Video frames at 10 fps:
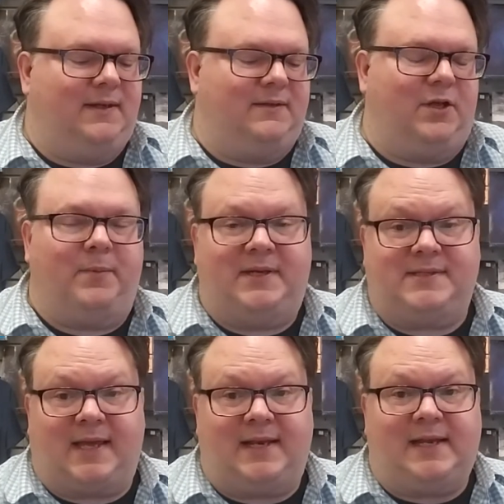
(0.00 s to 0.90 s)
Nobody's
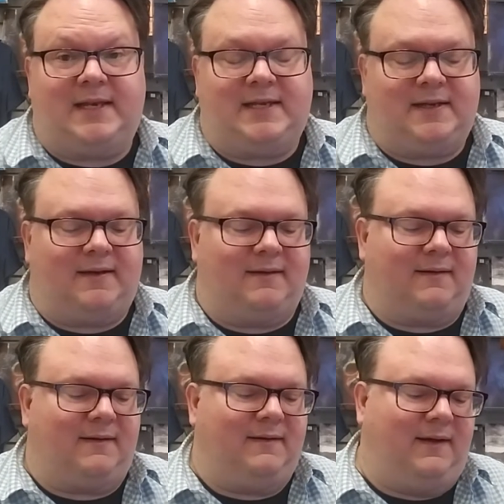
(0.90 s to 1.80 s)
getting any
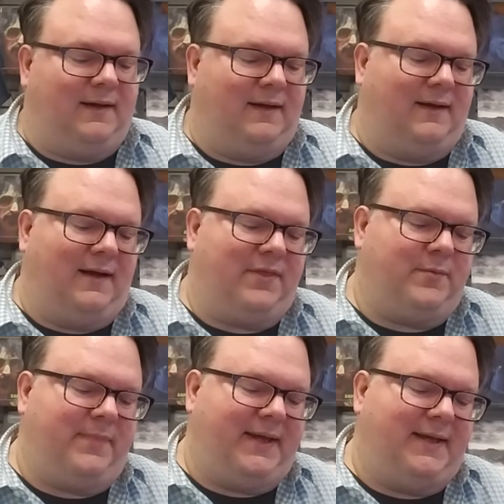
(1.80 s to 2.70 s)
younger. Uh, other
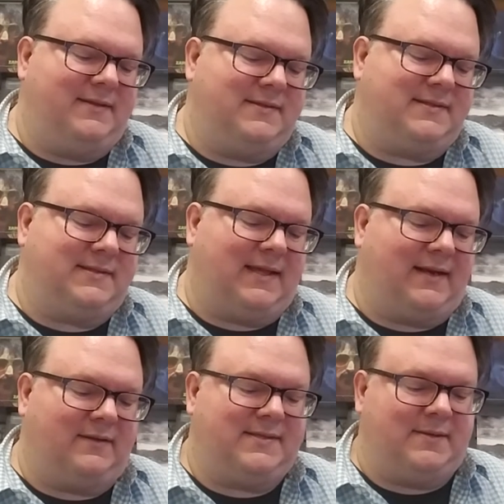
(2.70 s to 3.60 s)
bands
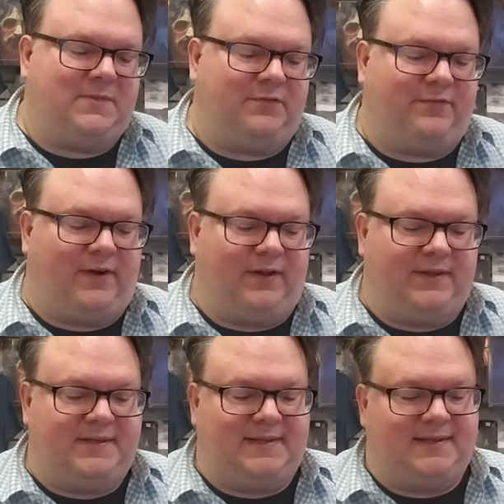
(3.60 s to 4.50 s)
that seem to fall
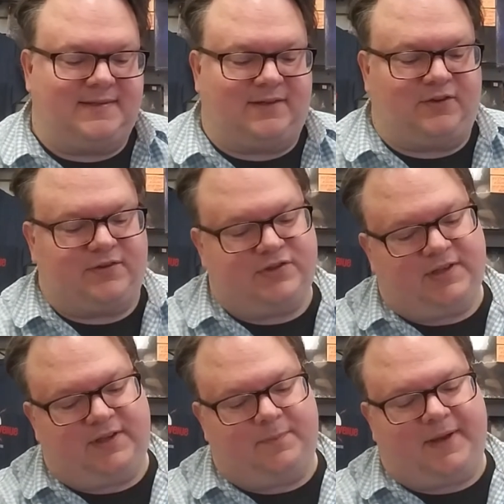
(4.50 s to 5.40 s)
into this are the
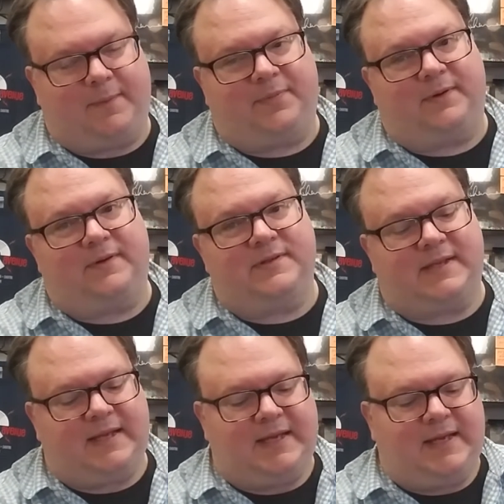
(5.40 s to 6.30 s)
Chili Peppers,
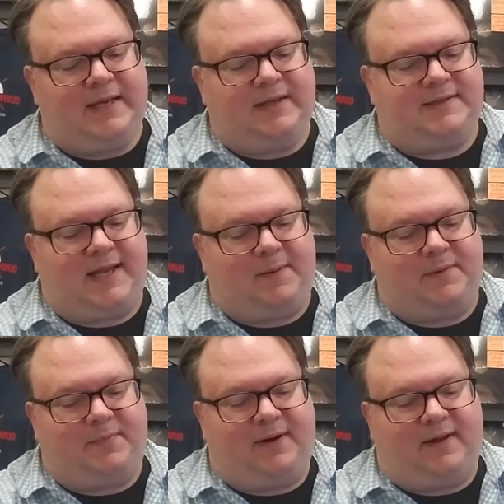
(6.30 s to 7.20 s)
Tame
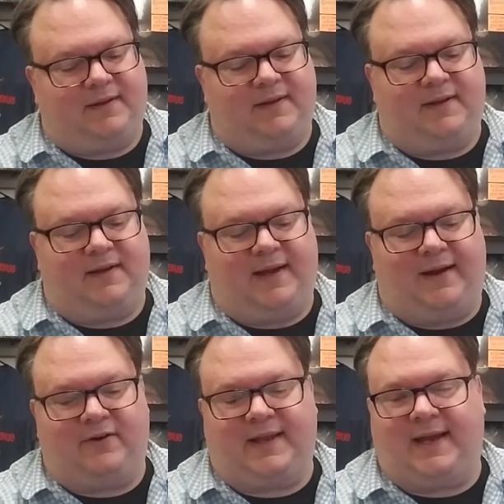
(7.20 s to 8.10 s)
Impala,
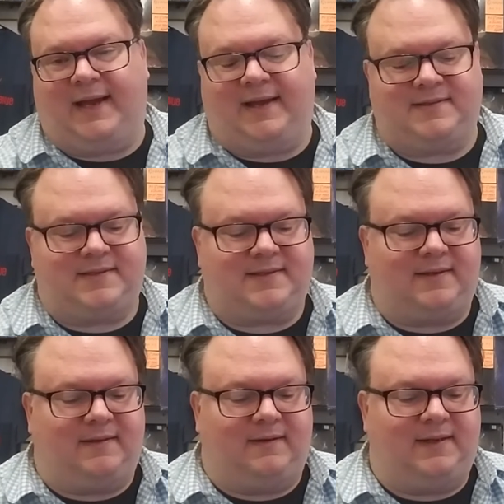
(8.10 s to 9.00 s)
OutKast,
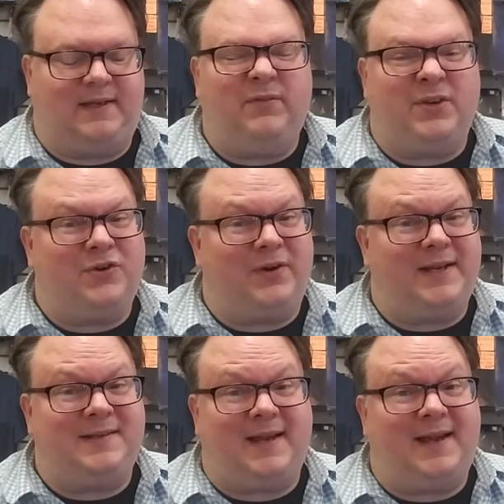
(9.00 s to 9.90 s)
uh, even
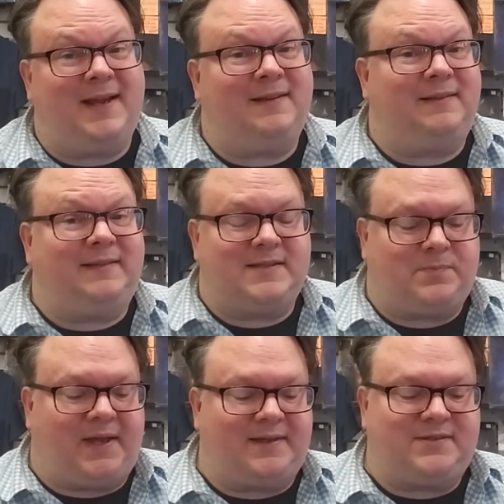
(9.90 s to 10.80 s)
Green Day this
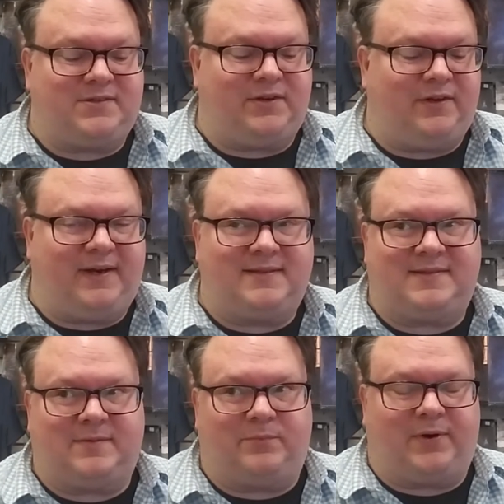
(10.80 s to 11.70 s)
past year had
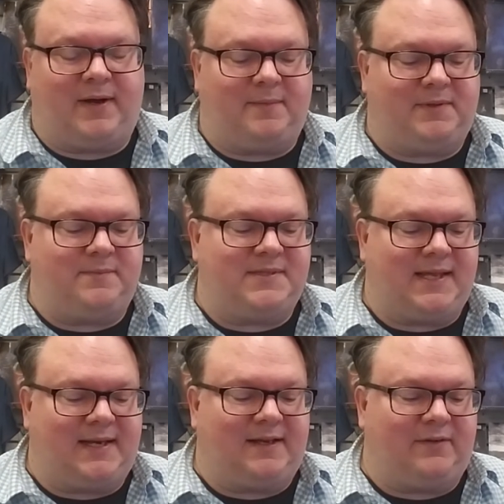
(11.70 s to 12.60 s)
some problems
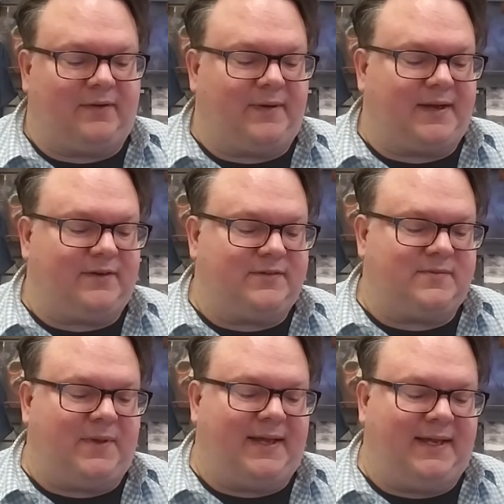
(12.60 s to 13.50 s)
getting their records
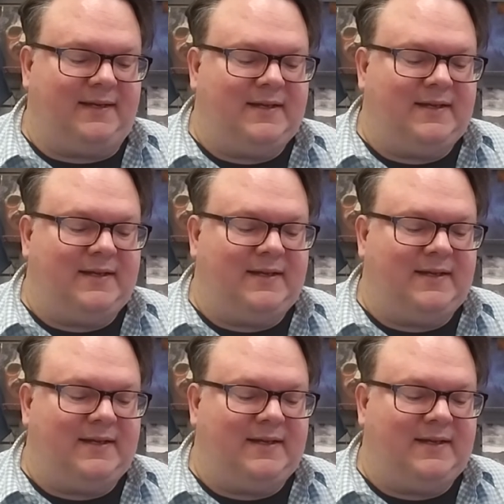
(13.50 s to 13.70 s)
made.